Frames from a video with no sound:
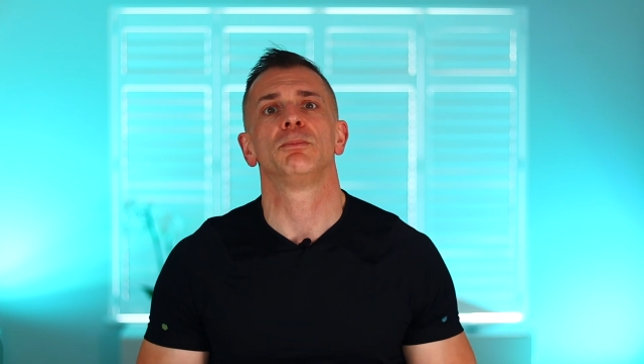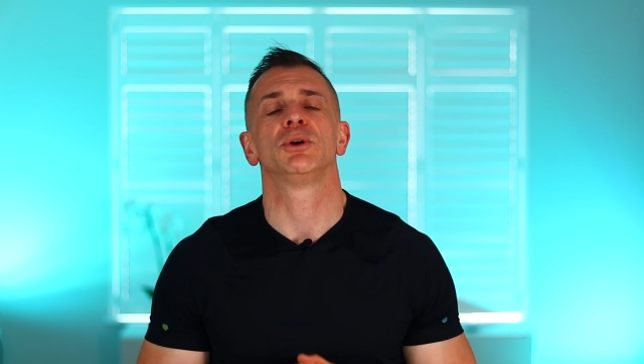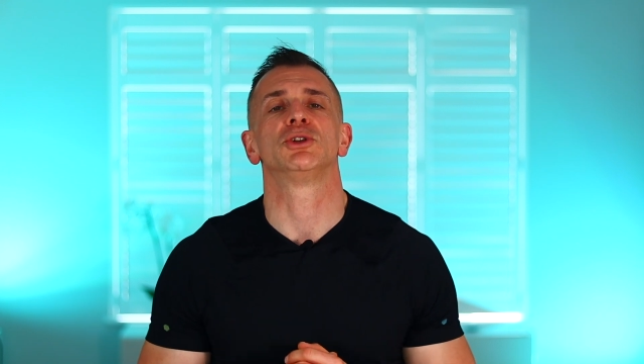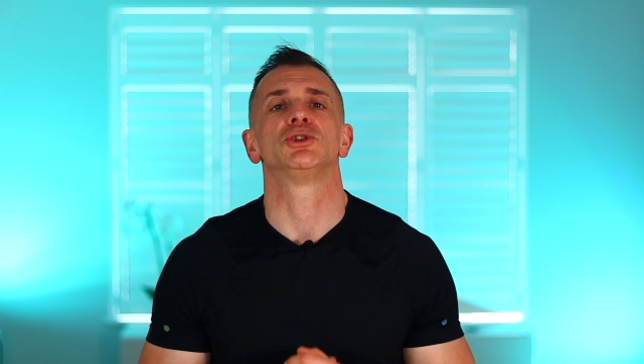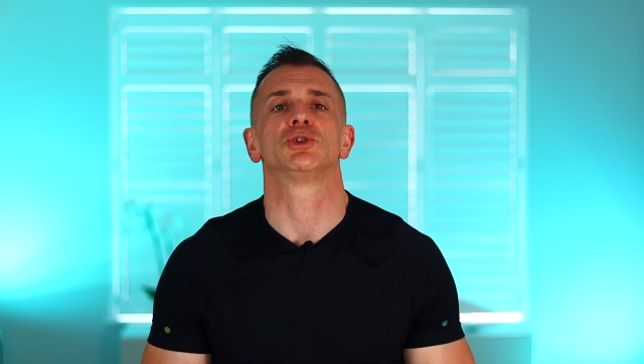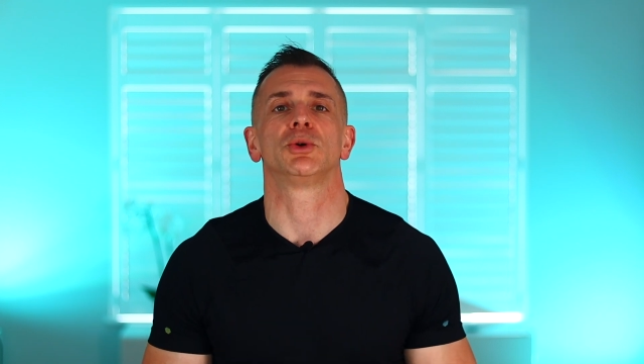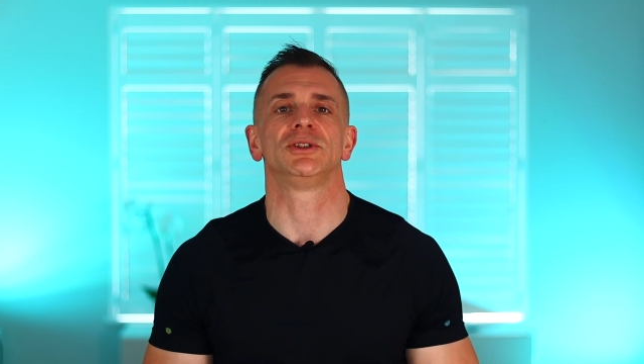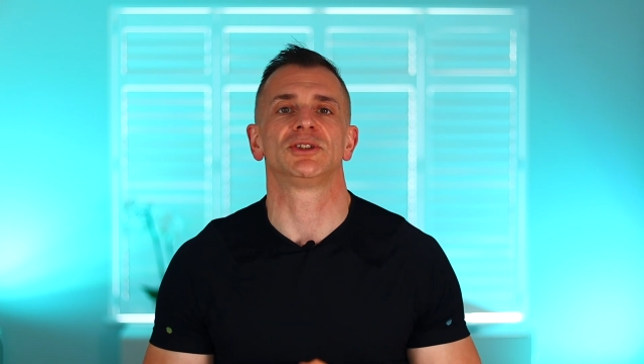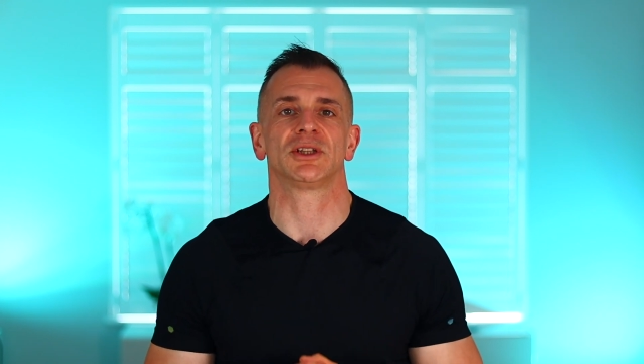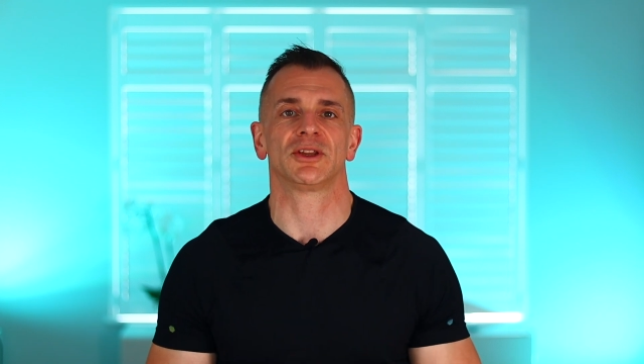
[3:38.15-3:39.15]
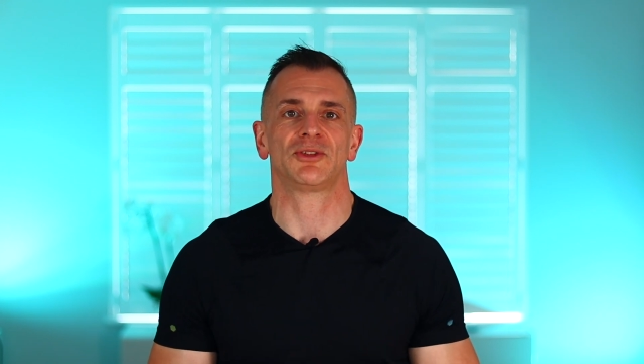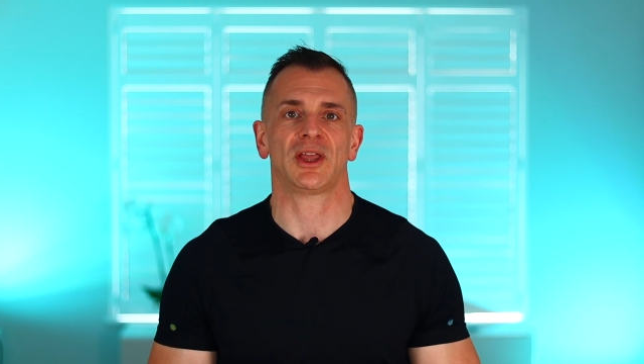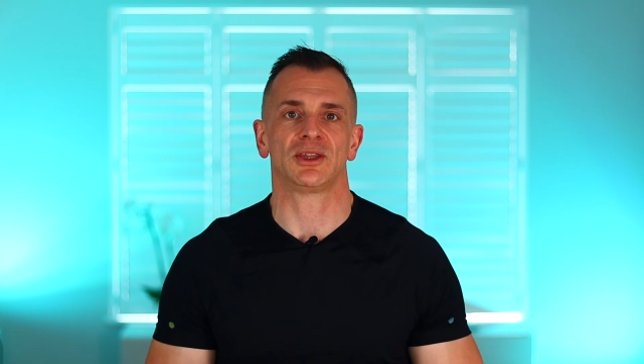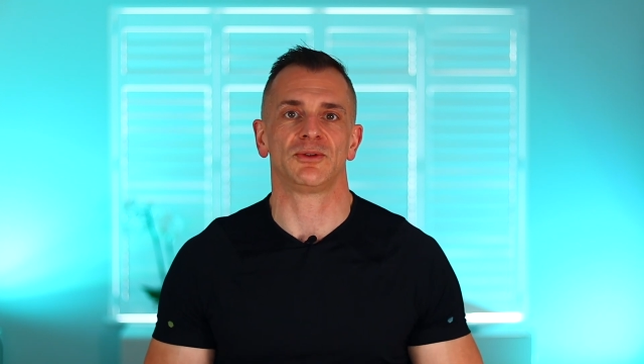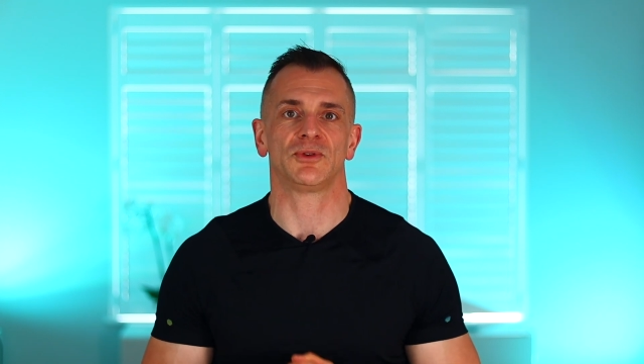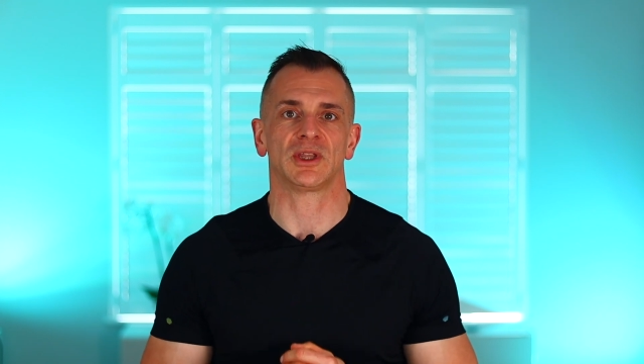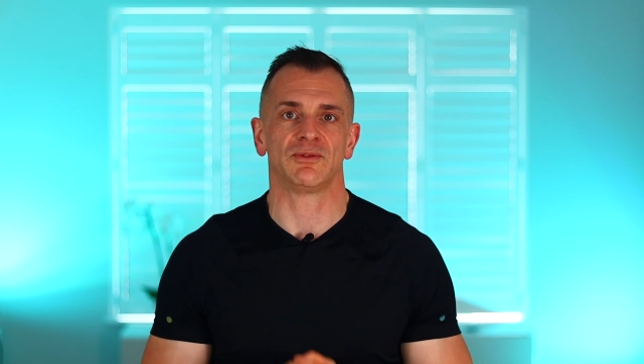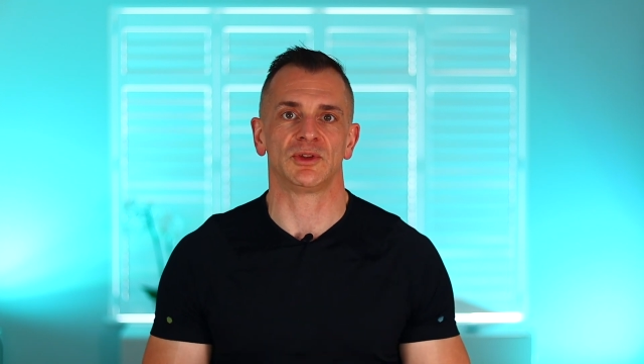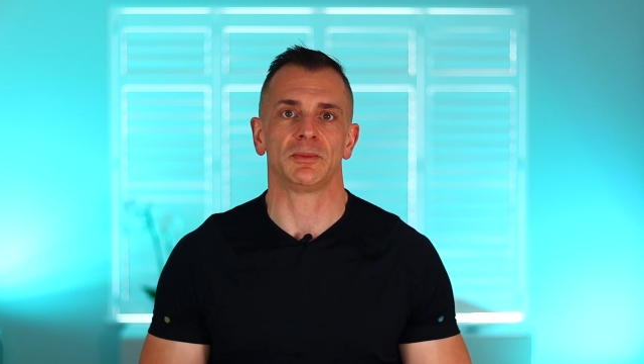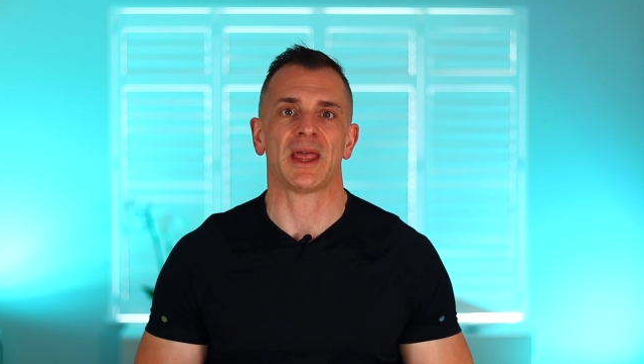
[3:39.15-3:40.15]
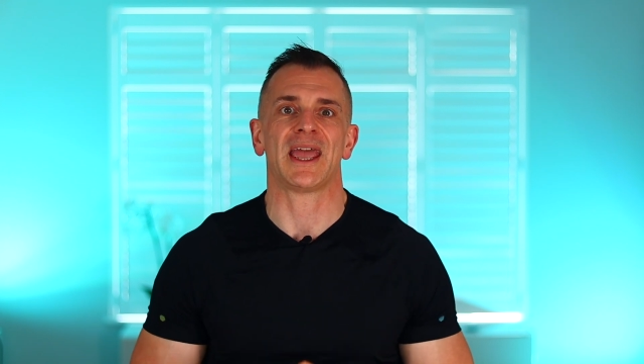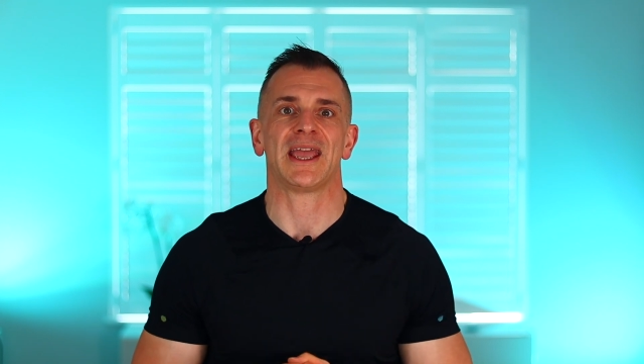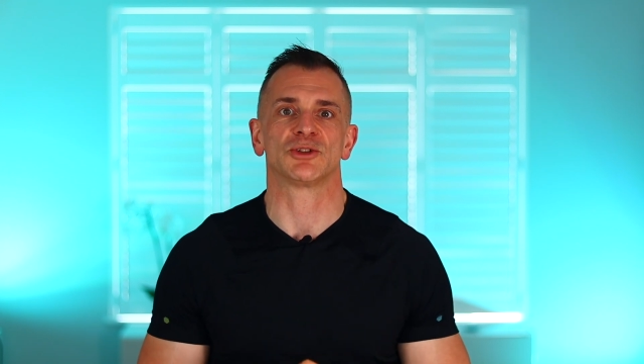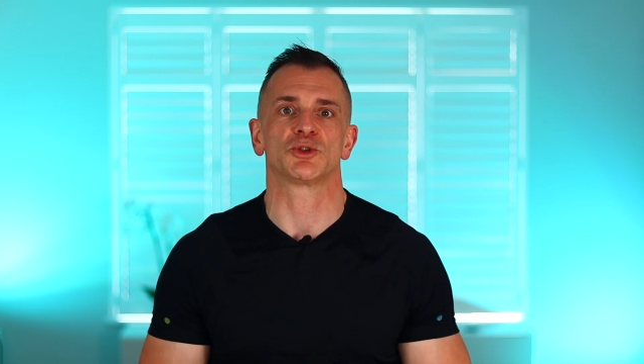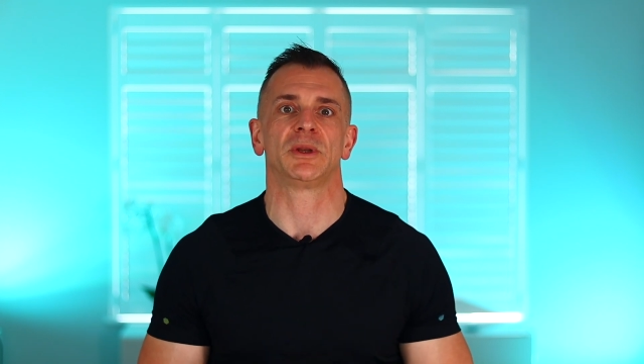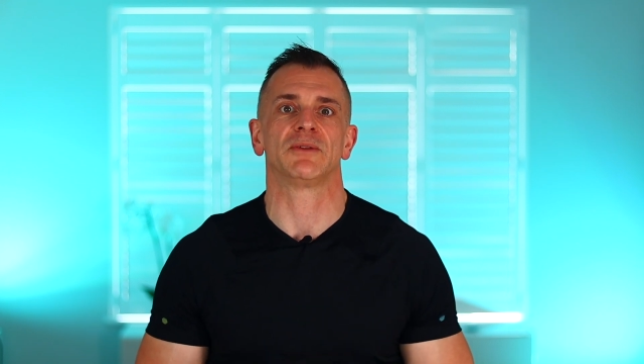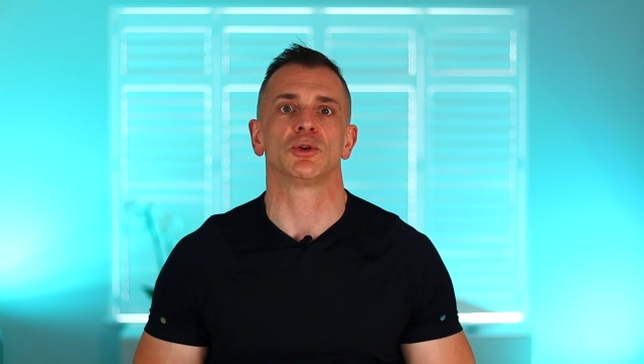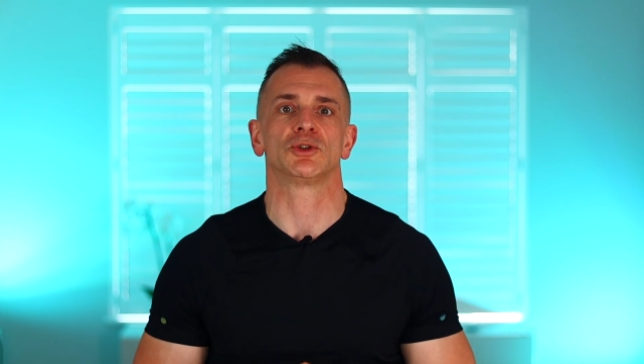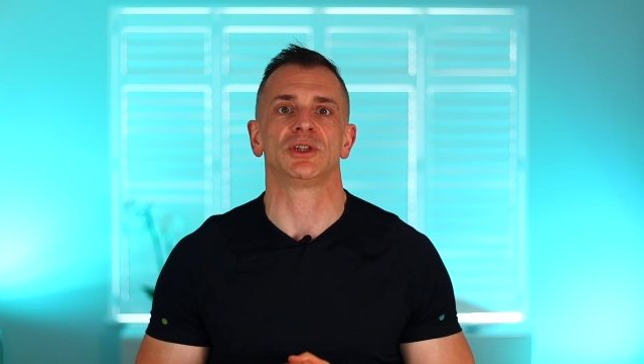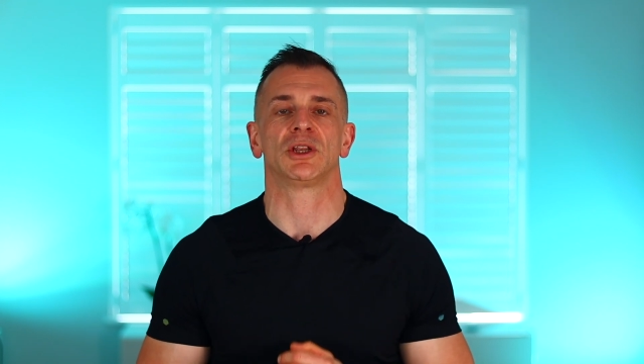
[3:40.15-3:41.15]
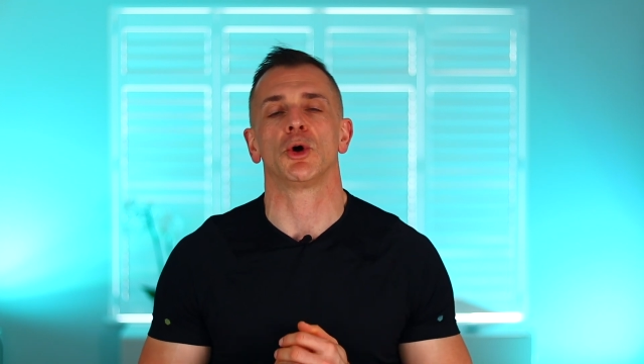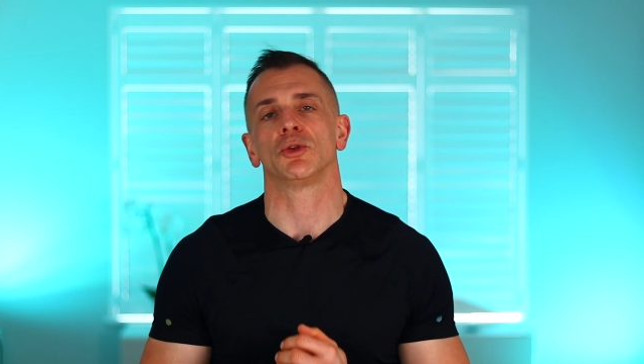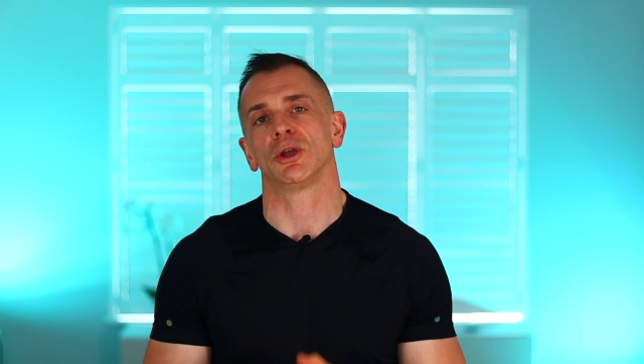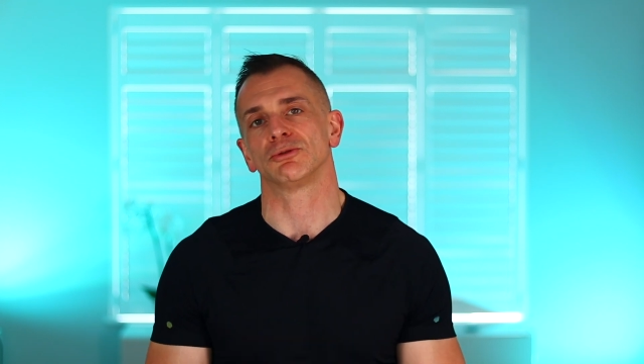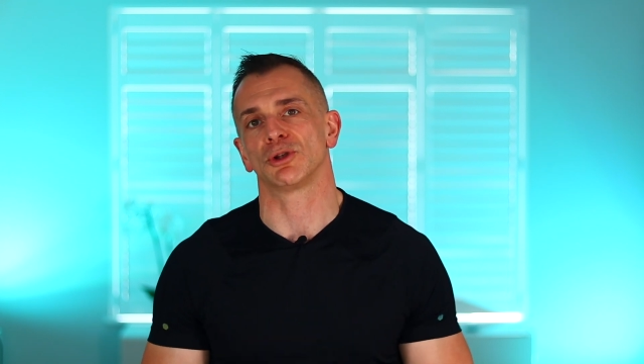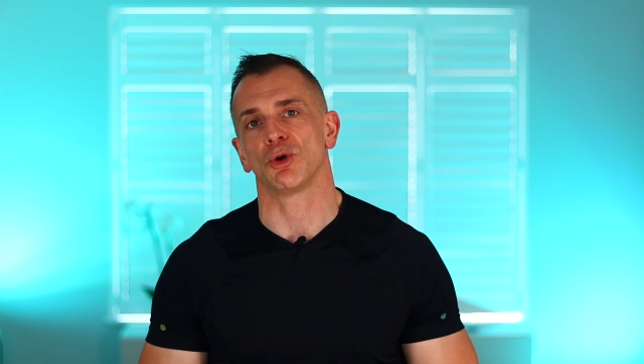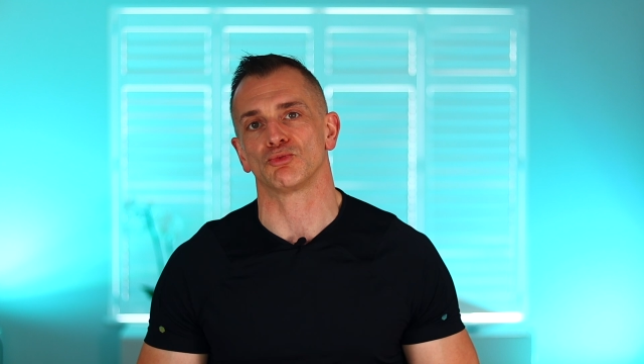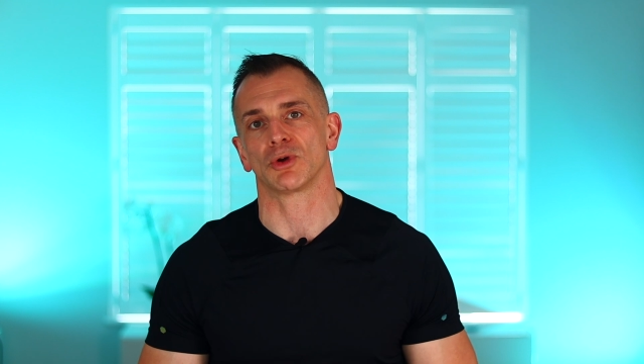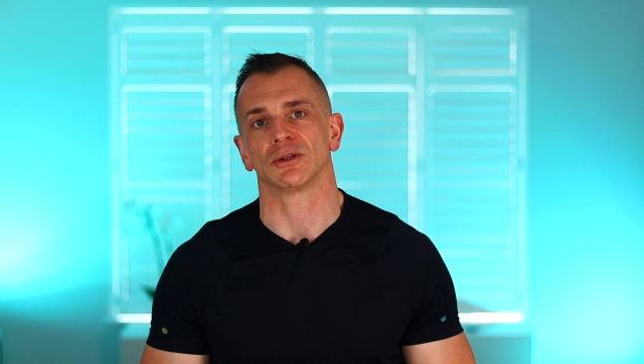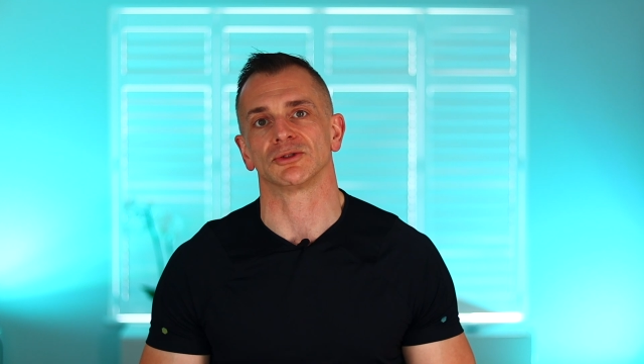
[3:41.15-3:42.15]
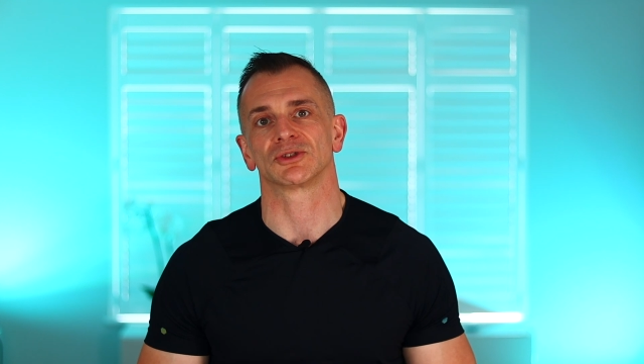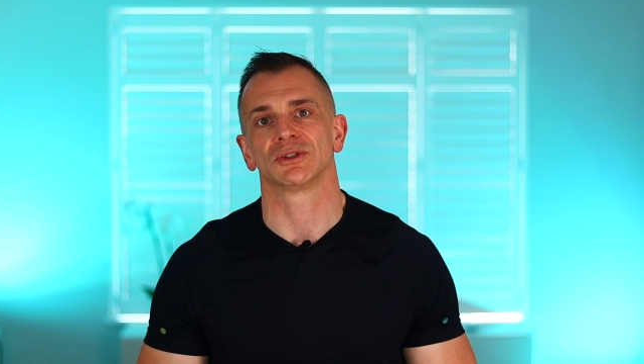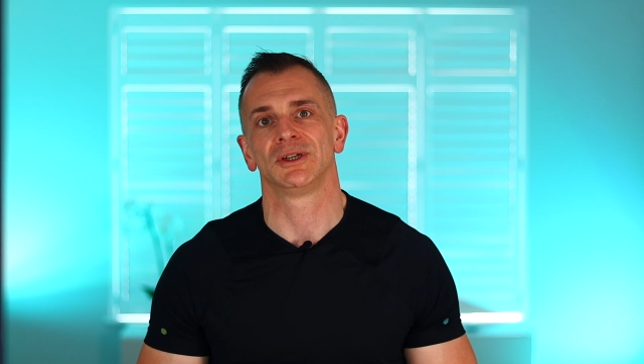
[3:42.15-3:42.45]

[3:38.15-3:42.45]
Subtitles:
but your joints are going to thank you for giving them that extra bit of cushioning on those long runs.